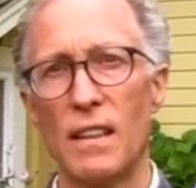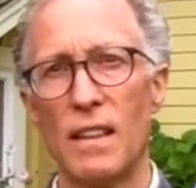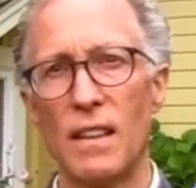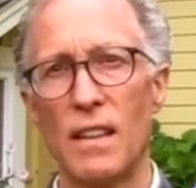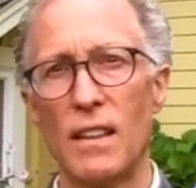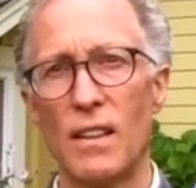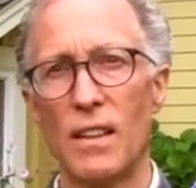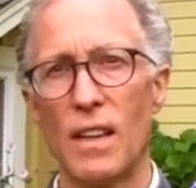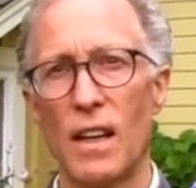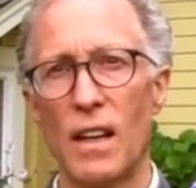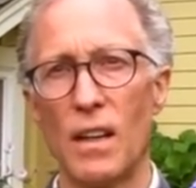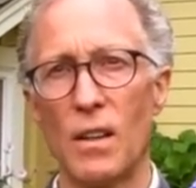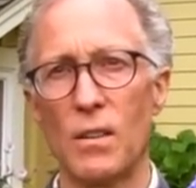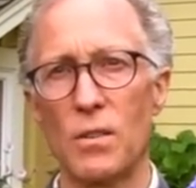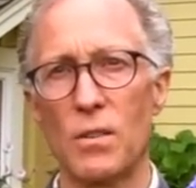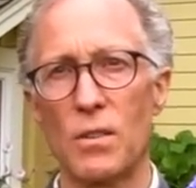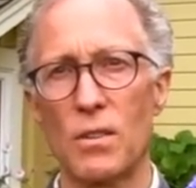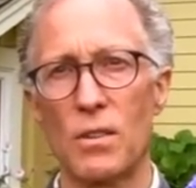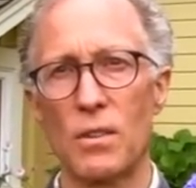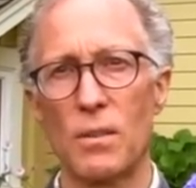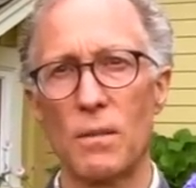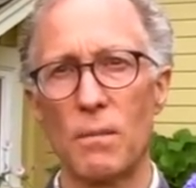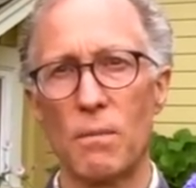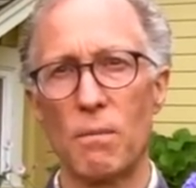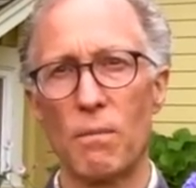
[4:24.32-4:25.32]
in the house.
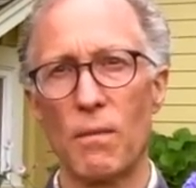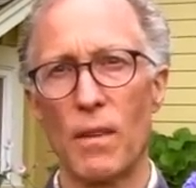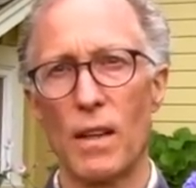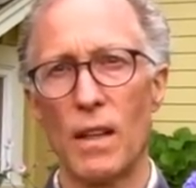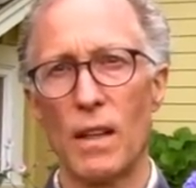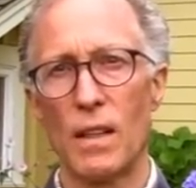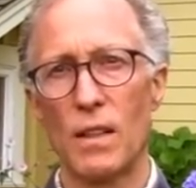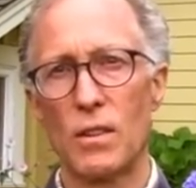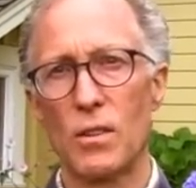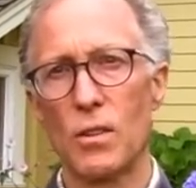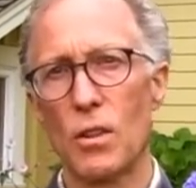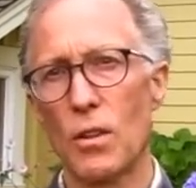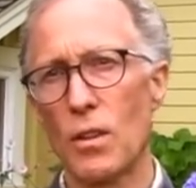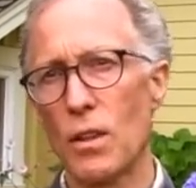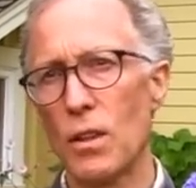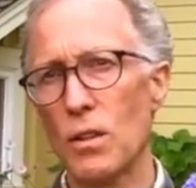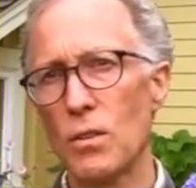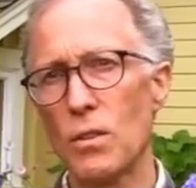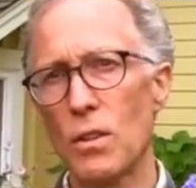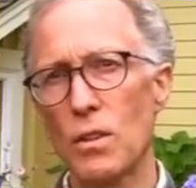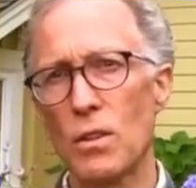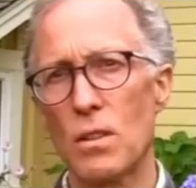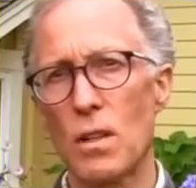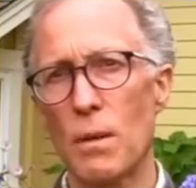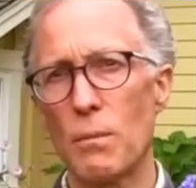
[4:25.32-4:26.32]
So
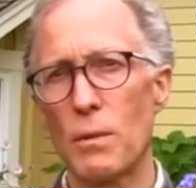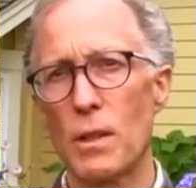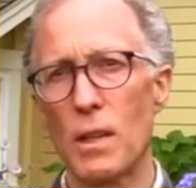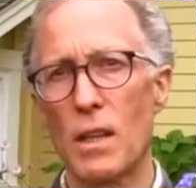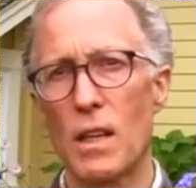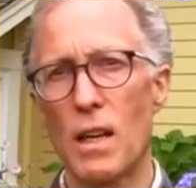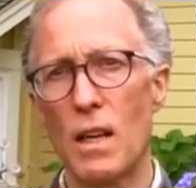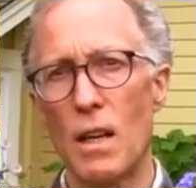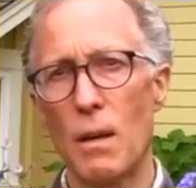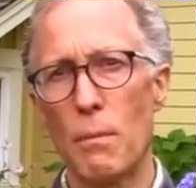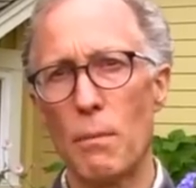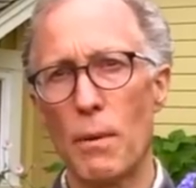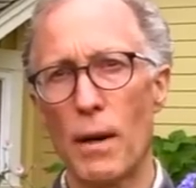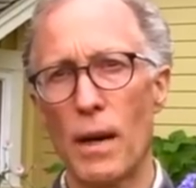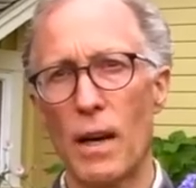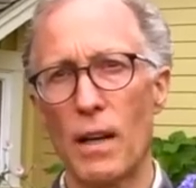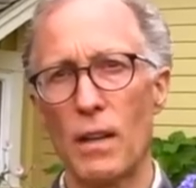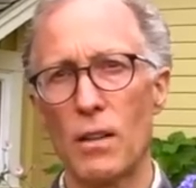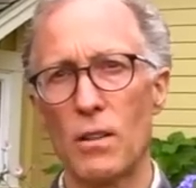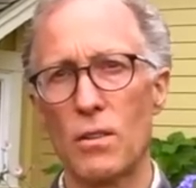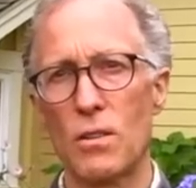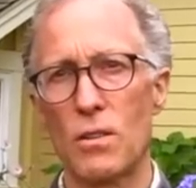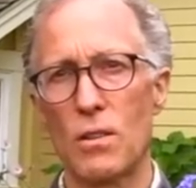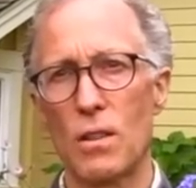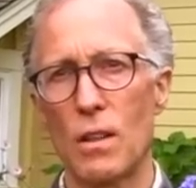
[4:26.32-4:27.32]
those are some of the key
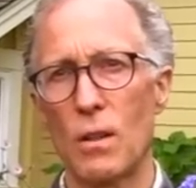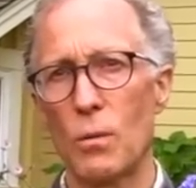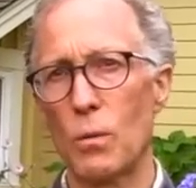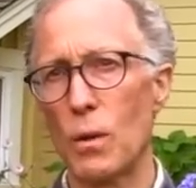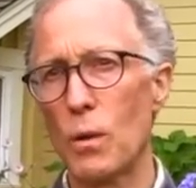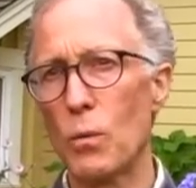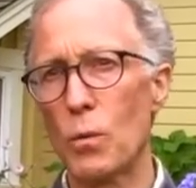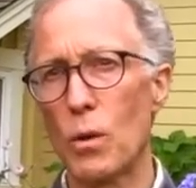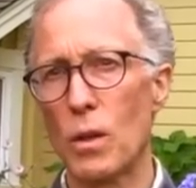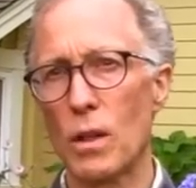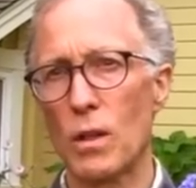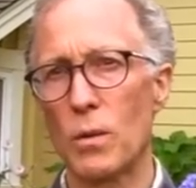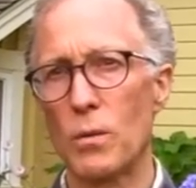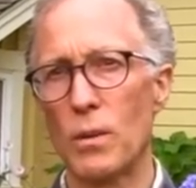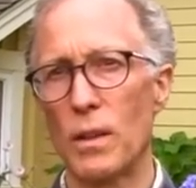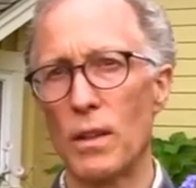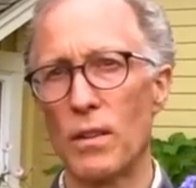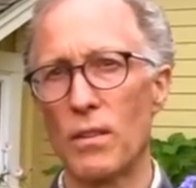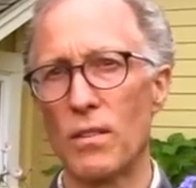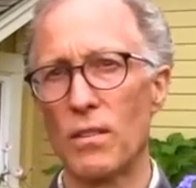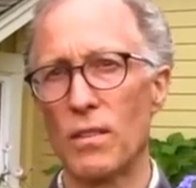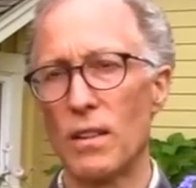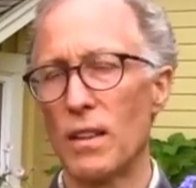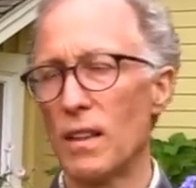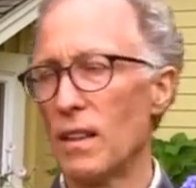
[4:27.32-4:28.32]
patterns that we work
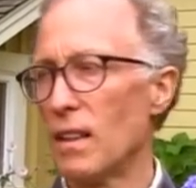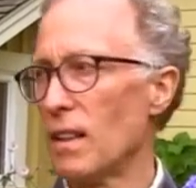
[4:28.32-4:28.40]
with